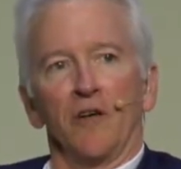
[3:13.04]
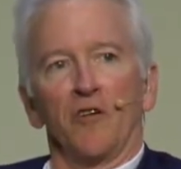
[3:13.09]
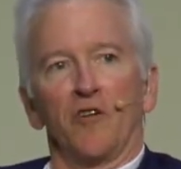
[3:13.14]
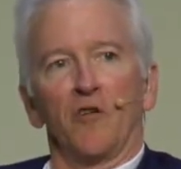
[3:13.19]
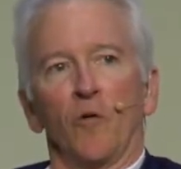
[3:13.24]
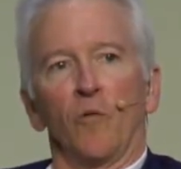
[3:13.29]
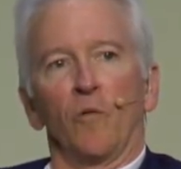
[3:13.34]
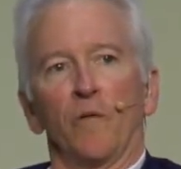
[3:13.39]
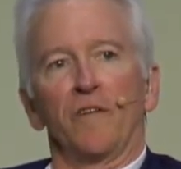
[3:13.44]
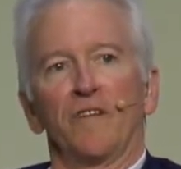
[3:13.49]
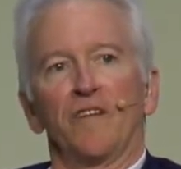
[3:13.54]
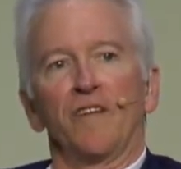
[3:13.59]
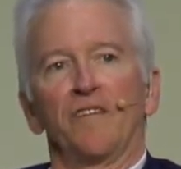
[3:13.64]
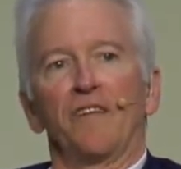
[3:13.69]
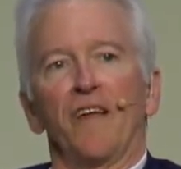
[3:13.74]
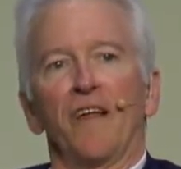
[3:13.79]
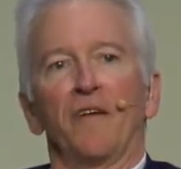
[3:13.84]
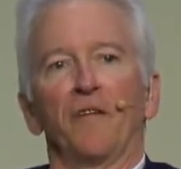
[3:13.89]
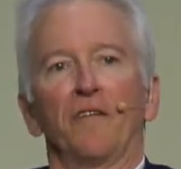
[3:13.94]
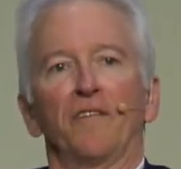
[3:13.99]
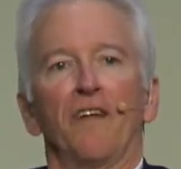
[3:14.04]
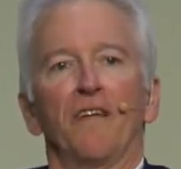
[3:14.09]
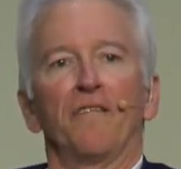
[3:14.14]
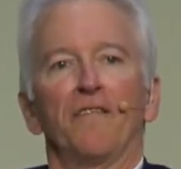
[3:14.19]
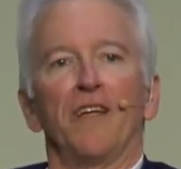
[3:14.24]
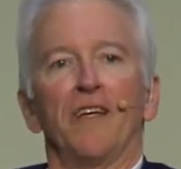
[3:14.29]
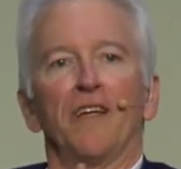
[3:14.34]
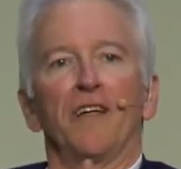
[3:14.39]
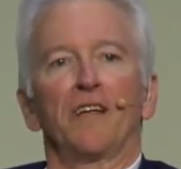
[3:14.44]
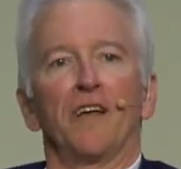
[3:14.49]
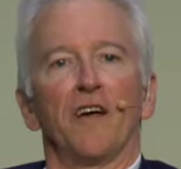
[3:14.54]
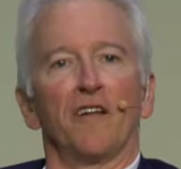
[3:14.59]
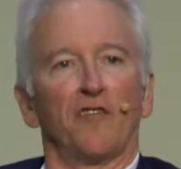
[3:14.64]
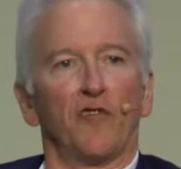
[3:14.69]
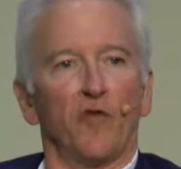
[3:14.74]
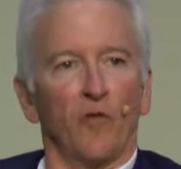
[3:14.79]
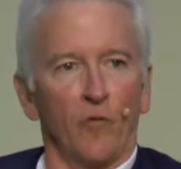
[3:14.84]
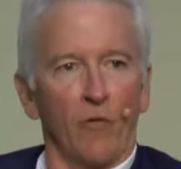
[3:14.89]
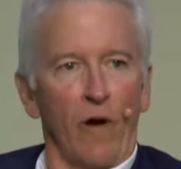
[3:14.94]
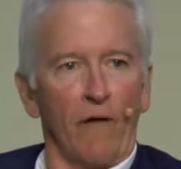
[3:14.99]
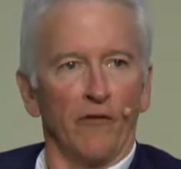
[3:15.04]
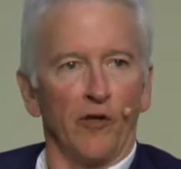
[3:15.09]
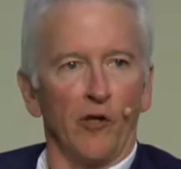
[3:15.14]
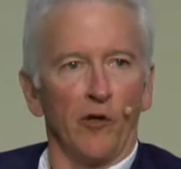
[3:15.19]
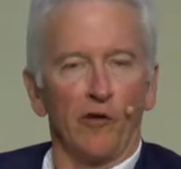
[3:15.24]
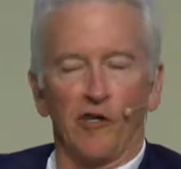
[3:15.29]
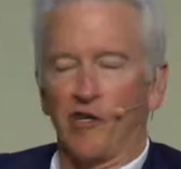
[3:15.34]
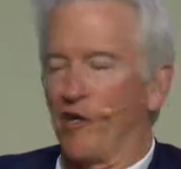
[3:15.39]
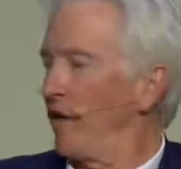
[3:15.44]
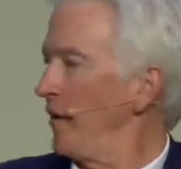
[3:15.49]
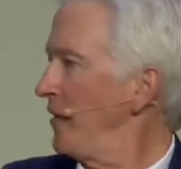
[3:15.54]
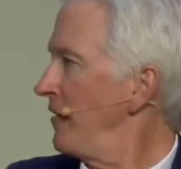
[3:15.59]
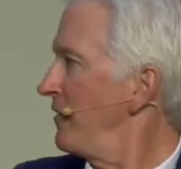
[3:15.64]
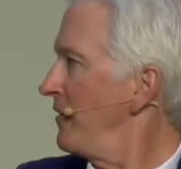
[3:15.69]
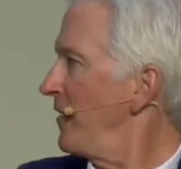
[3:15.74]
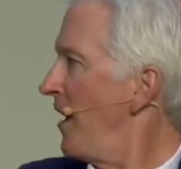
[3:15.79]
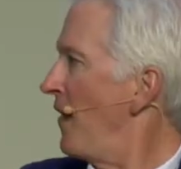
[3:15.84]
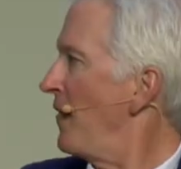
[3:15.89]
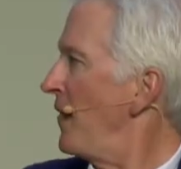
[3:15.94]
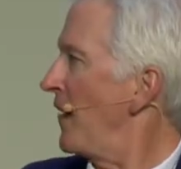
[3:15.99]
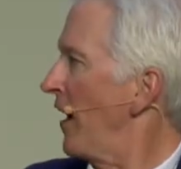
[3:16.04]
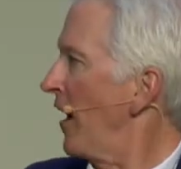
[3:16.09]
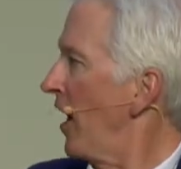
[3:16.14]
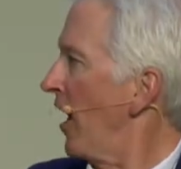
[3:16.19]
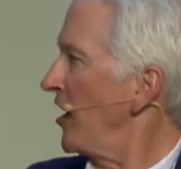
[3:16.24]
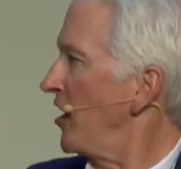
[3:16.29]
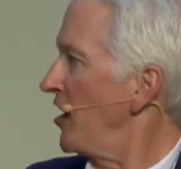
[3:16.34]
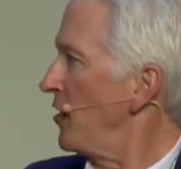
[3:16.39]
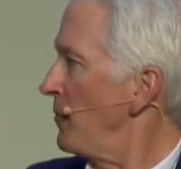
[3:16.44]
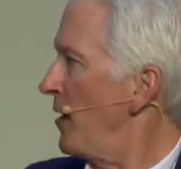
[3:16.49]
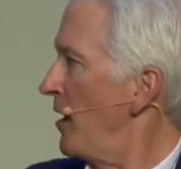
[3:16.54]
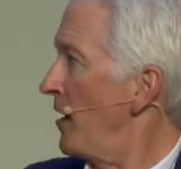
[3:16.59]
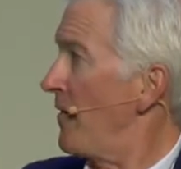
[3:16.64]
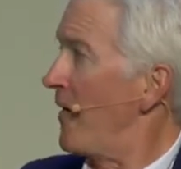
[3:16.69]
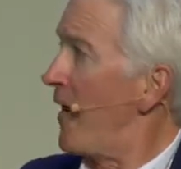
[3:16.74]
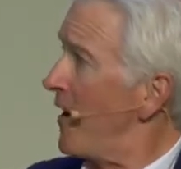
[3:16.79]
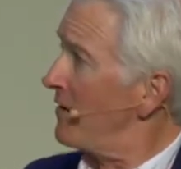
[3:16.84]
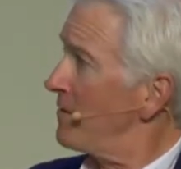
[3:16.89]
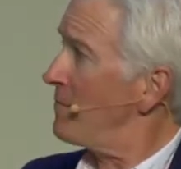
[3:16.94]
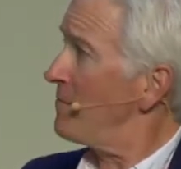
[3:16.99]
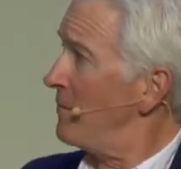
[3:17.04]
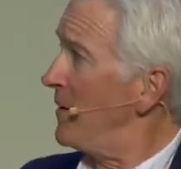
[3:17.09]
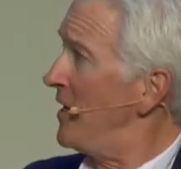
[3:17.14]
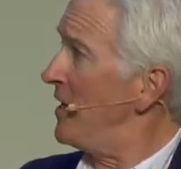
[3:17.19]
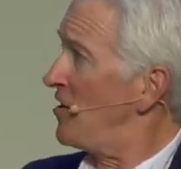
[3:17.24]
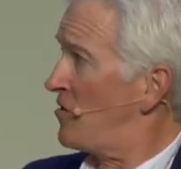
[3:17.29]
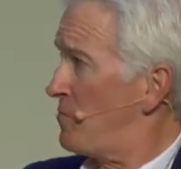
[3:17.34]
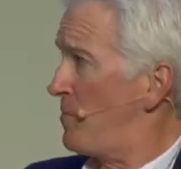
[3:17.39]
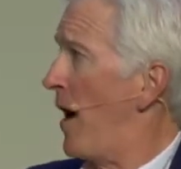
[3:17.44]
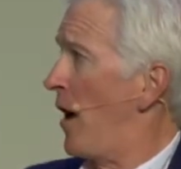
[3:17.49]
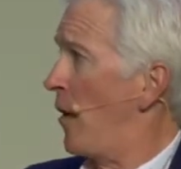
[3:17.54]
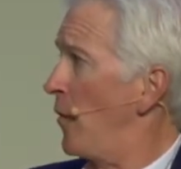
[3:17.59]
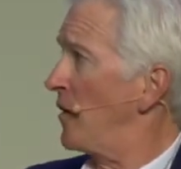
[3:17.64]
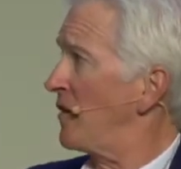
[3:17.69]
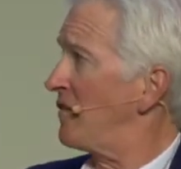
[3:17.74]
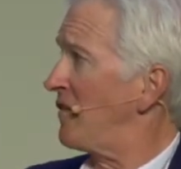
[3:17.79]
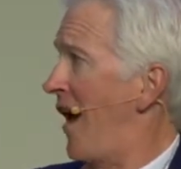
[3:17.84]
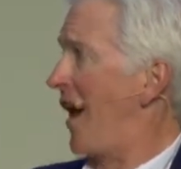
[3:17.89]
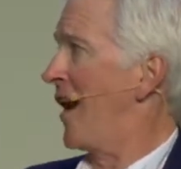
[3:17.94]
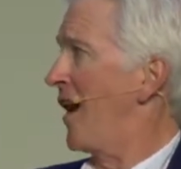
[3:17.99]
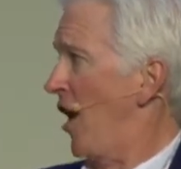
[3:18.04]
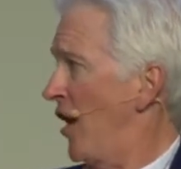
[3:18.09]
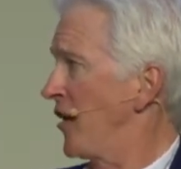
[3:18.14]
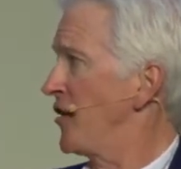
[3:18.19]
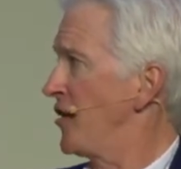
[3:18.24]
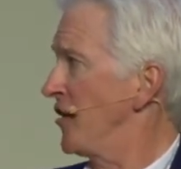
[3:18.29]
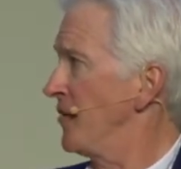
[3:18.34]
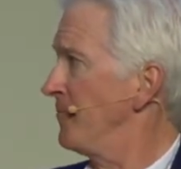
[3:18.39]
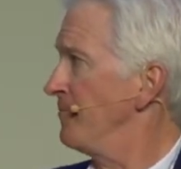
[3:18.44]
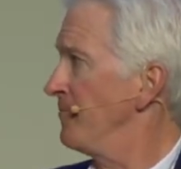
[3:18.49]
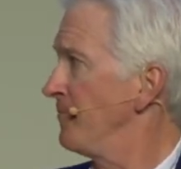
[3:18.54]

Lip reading: towards the centers of the Industrial Revolution and the Enlightenment, and that means Paris and London.